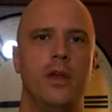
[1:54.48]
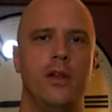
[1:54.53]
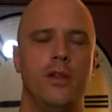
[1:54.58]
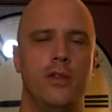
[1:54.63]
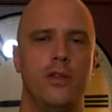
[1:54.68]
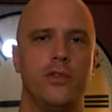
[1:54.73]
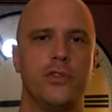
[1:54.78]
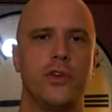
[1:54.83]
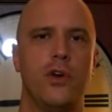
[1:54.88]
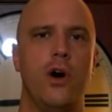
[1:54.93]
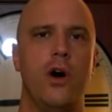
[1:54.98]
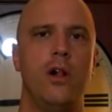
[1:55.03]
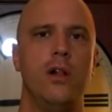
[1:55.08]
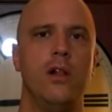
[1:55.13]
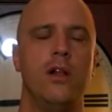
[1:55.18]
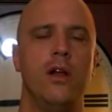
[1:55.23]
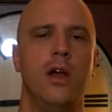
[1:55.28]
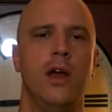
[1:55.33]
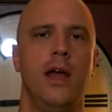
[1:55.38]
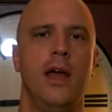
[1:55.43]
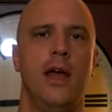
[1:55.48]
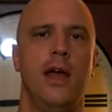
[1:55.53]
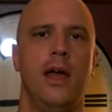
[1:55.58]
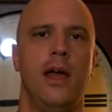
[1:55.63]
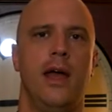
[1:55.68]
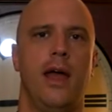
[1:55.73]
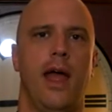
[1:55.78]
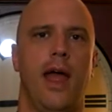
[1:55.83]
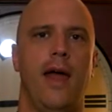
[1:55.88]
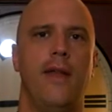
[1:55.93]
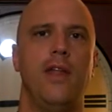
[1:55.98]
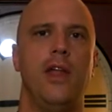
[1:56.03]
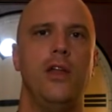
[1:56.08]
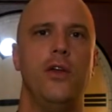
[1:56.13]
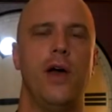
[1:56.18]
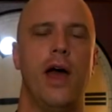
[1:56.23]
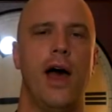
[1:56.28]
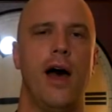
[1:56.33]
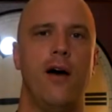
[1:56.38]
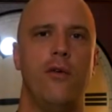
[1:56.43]
the skull. And then you
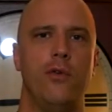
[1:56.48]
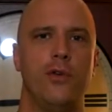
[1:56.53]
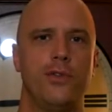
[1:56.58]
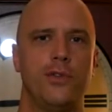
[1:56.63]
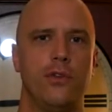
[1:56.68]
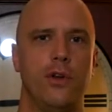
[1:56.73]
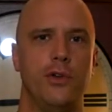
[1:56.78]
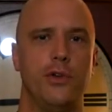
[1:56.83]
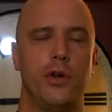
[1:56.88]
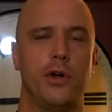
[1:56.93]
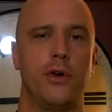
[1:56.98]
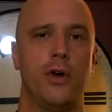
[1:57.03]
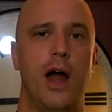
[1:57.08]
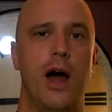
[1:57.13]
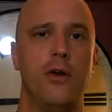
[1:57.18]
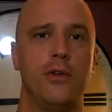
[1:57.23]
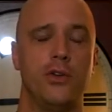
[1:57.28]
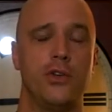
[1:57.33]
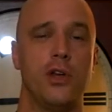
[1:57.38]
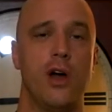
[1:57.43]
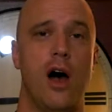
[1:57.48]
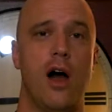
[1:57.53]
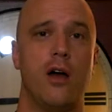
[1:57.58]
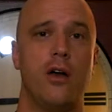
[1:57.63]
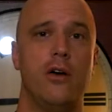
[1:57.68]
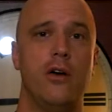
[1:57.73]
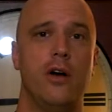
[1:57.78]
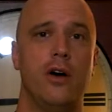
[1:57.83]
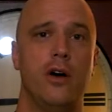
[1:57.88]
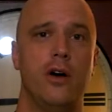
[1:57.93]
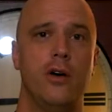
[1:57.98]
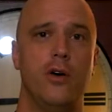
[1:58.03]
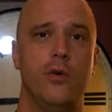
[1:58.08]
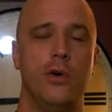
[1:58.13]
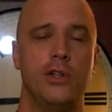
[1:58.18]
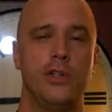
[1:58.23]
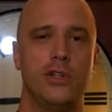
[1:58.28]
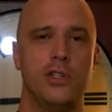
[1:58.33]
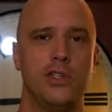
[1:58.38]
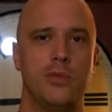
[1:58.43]
have what's called your crown chakra,
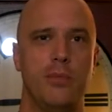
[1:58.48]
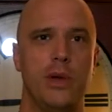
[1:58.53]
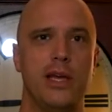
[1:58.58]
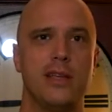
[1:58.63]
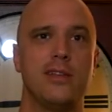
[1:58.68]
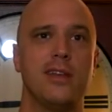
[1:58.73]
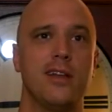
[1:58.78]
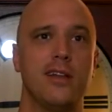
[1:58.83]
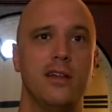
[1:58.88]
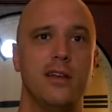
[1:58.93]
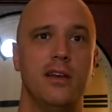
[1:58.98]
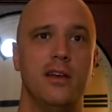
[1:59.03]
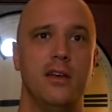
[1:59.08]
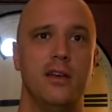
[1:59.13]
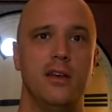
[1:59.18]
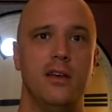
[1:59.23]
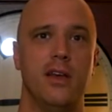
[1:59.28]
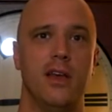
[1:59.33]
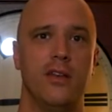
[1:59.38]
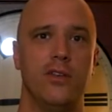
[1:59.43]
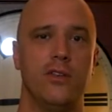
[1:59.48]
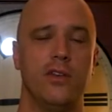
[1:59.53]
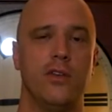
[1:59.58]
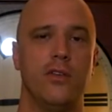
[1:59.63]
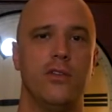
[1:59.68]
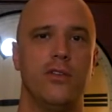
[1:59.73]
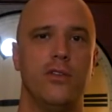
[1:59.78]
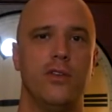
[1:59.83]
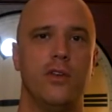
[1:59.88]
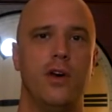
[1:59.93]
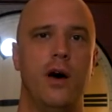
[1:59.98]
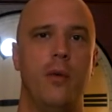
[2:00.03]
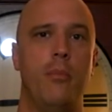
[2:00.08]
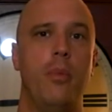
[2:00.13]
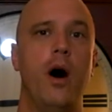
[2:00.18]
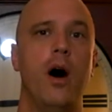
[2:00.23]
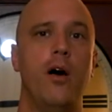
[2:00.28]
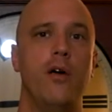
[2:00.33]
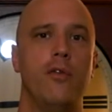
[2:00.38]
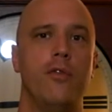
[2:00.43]
which is basically exists
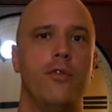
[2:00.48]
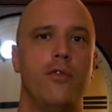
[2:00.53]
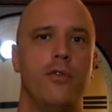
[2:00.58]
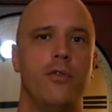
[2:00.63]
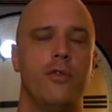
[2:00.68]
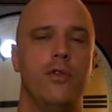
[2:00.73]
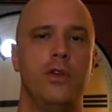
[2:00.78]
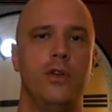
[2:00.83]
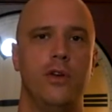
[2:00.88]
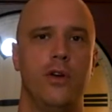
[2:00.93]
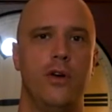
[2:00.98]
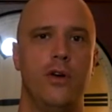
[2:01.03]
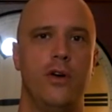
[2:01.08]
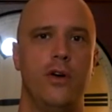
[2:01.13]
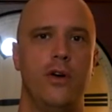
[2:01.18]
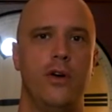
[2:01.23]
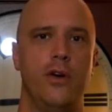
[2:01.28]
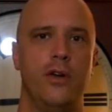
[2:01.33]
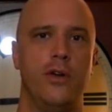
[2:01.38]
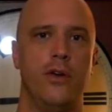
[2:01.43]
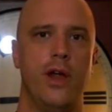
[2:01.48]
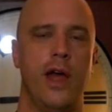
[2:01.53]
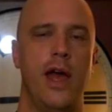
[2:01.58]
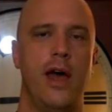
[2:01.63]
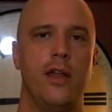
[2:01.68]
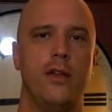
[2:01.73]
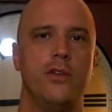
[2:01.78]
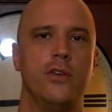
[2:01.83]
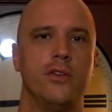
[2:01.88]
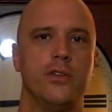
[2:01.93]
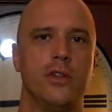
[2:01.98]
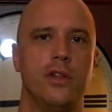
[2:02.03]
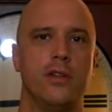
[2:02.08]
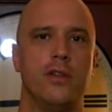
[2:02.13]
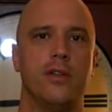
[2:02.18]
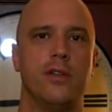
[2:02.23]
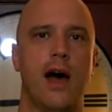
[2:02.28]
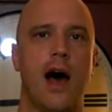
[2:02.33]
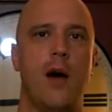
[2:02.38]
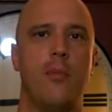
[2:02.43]
above your head, just at the
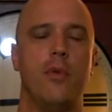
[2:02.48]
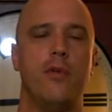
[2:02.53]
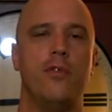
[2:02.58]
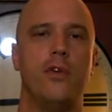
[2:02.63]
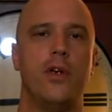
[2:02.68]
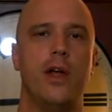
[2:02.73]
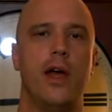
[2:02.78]
top of your